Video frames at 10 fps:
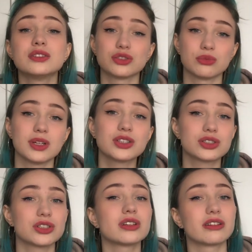So make
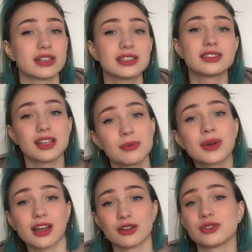sure there is some
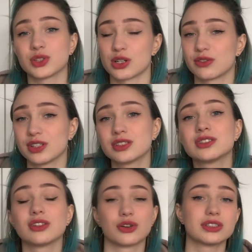kind of
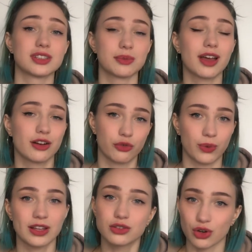service or some kind of
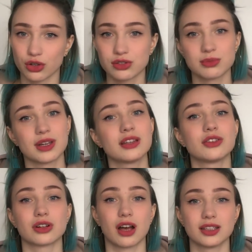way to automate
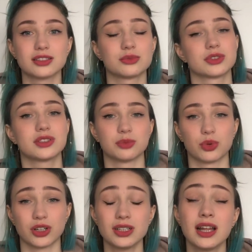your customer
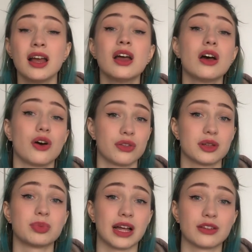support on
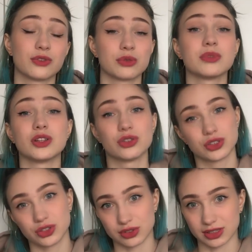the platform that you're
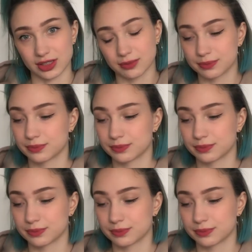choosing.